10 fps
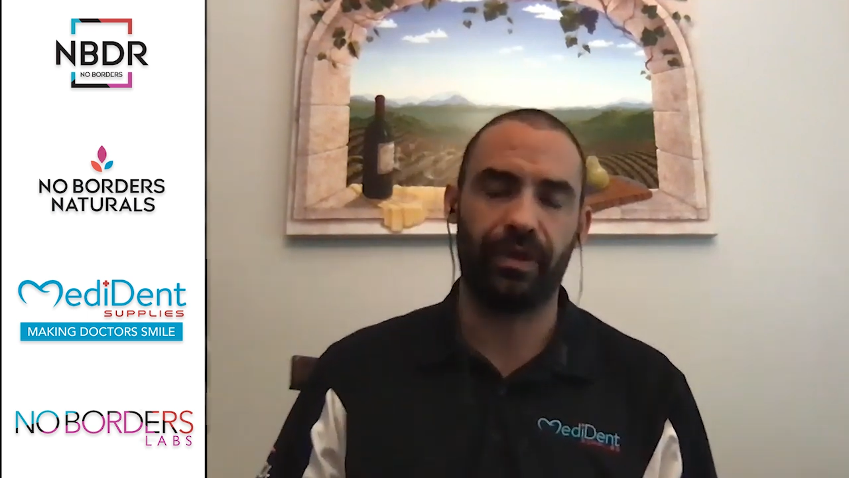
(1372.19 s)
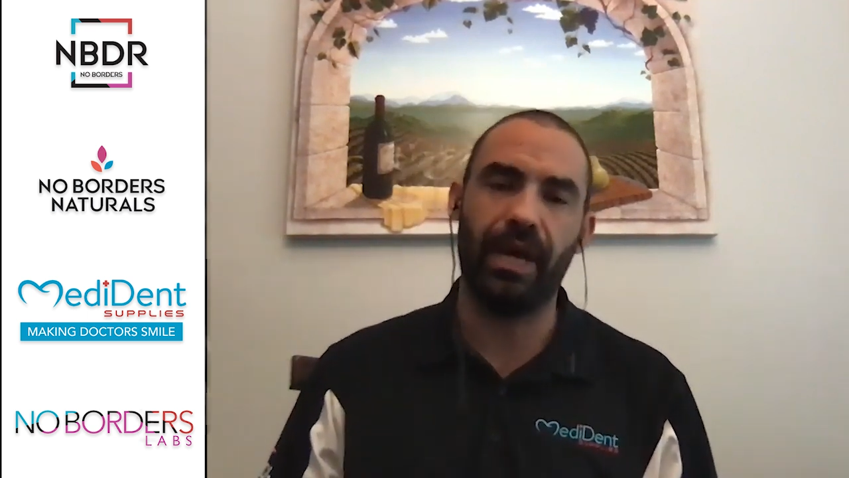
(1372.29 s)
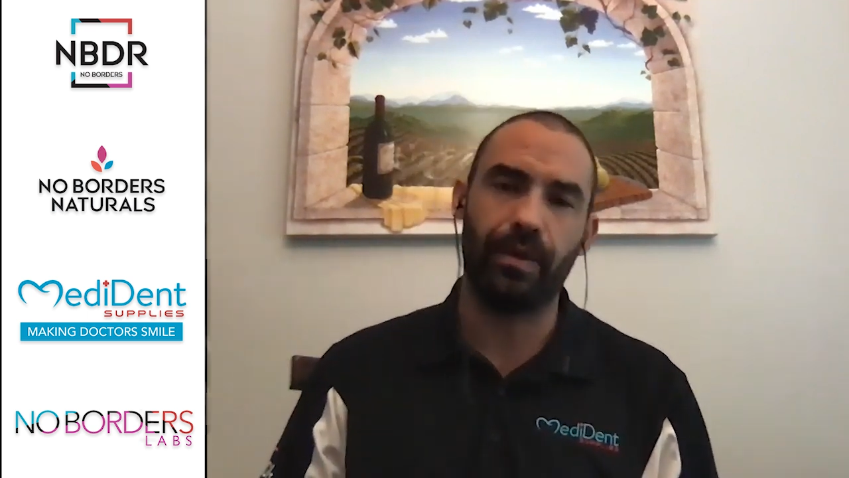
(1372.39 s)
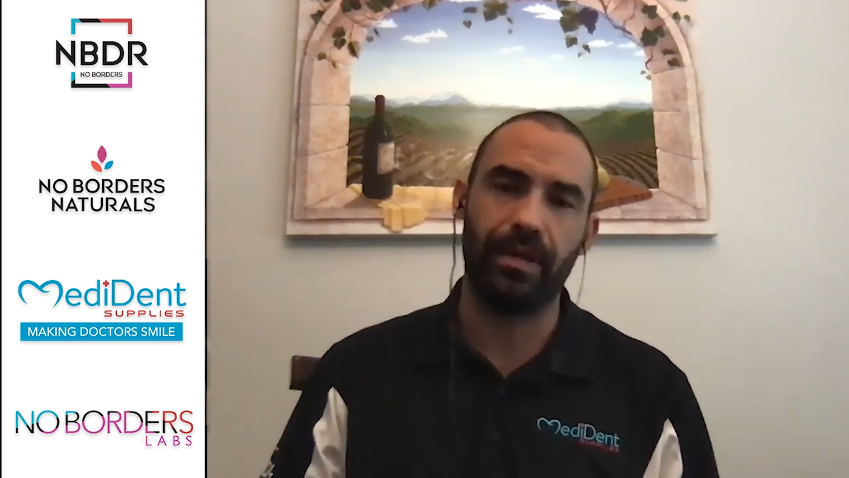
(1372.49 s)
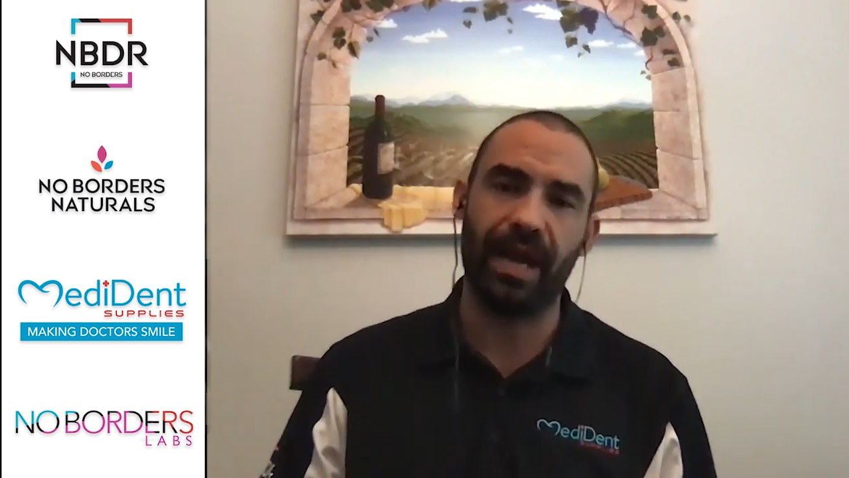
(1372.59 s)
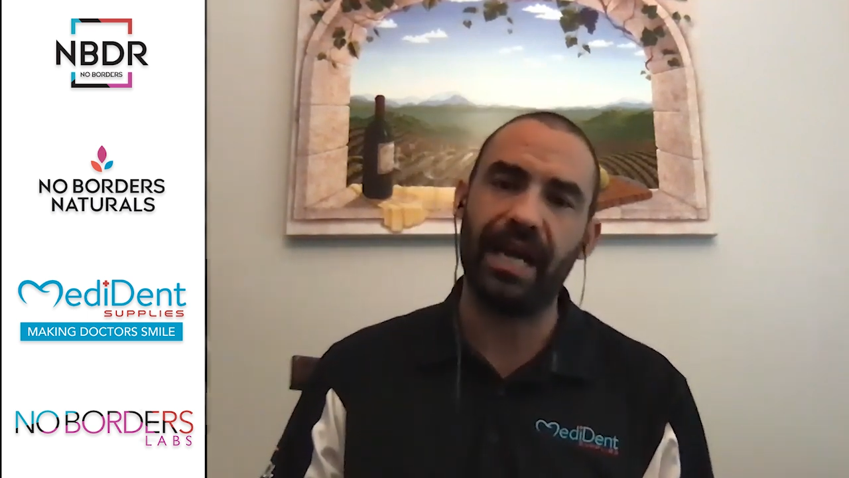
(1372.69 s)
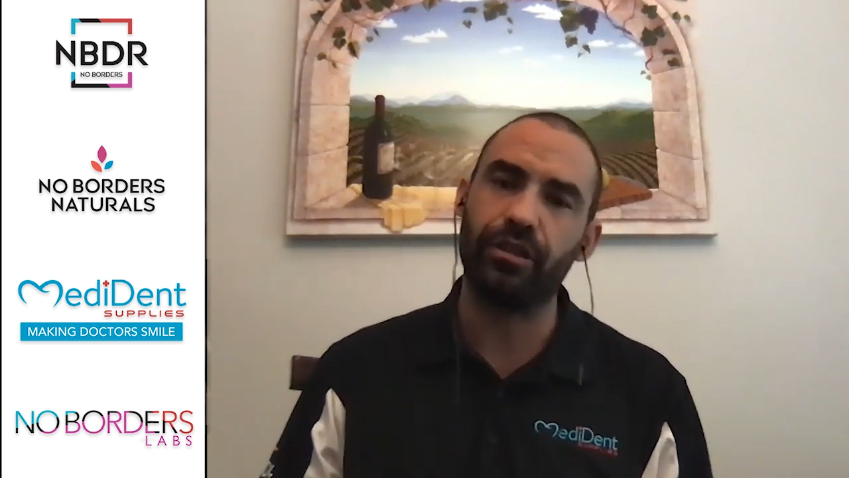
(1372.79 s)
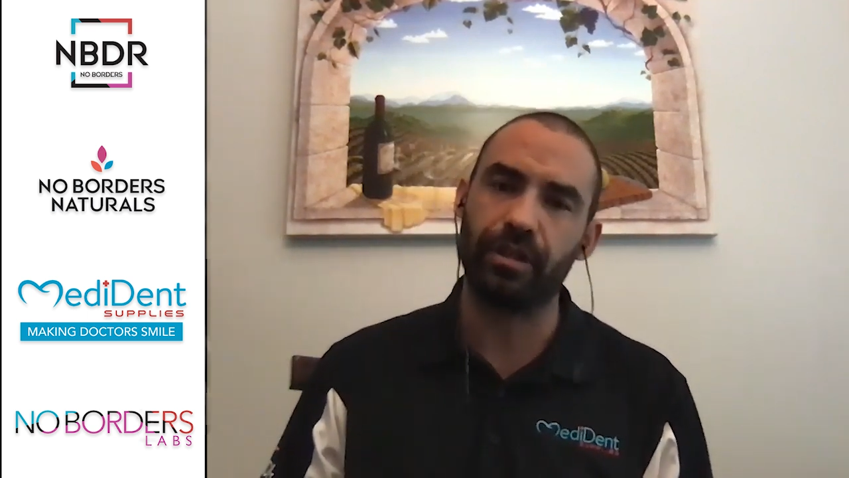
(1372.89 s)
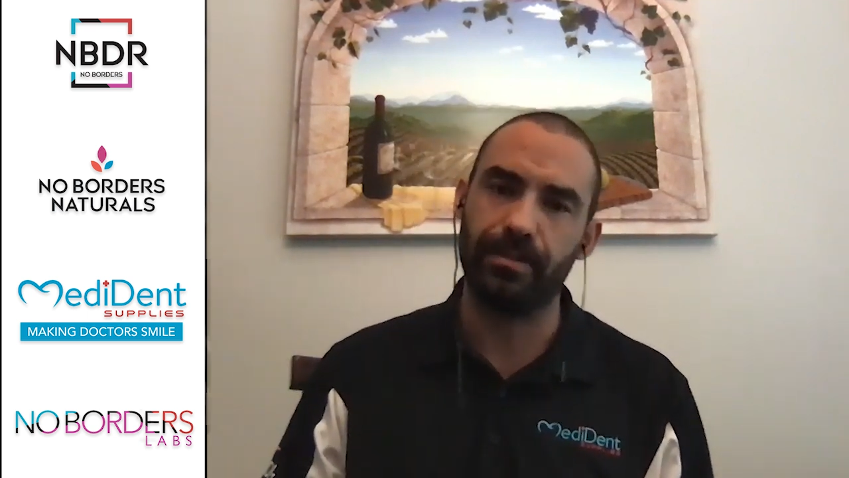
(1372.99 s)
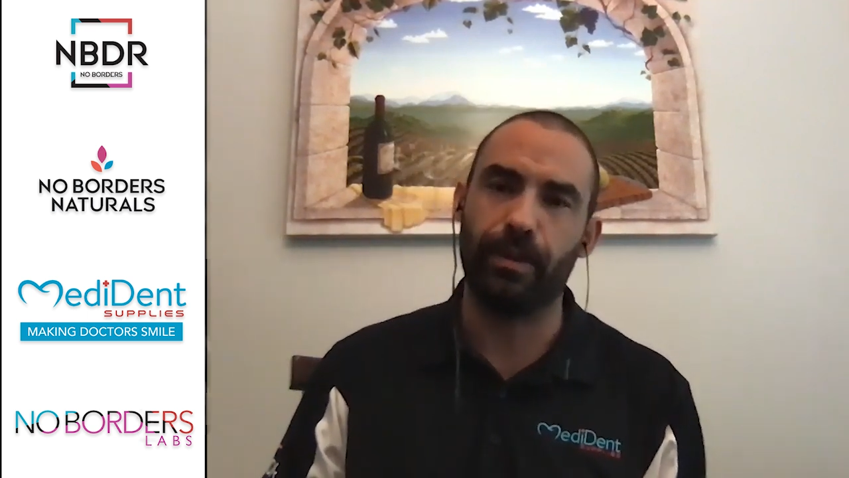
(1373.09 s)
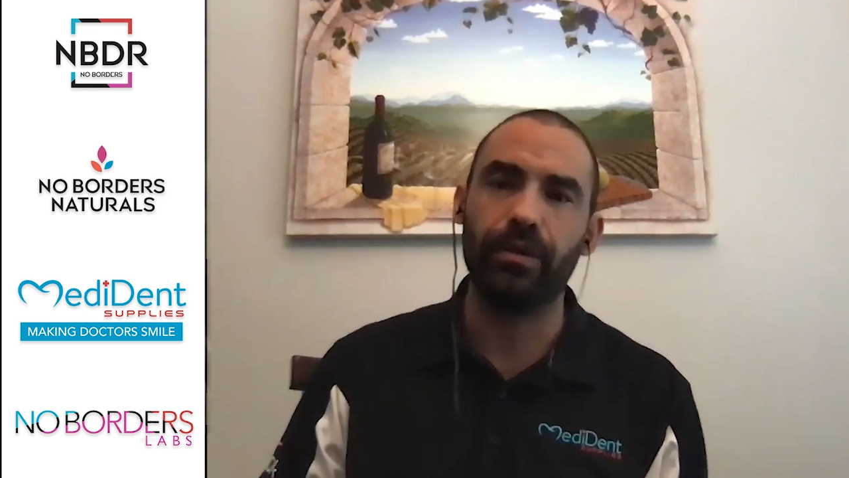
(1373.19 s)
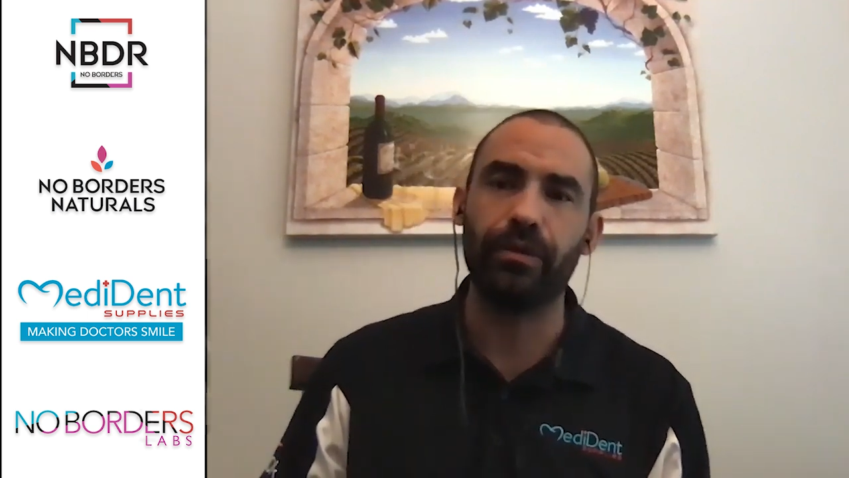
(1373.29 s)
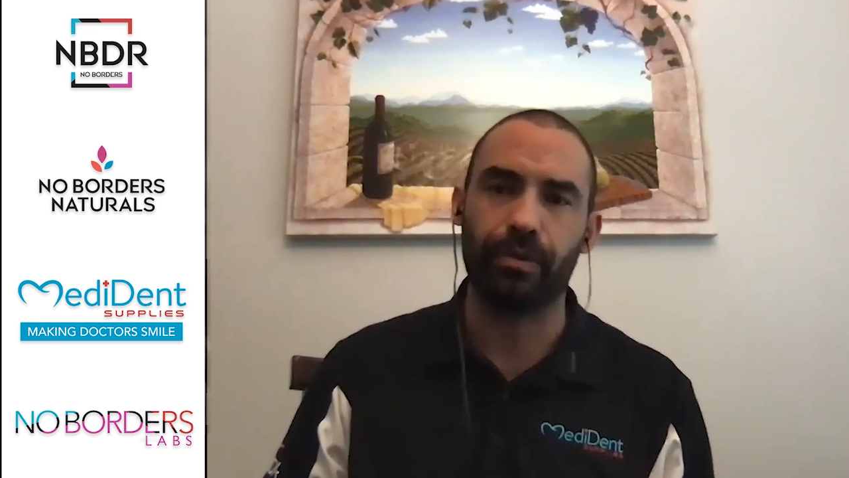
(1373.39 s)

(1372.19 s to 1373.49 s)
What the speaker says: that we've actually burned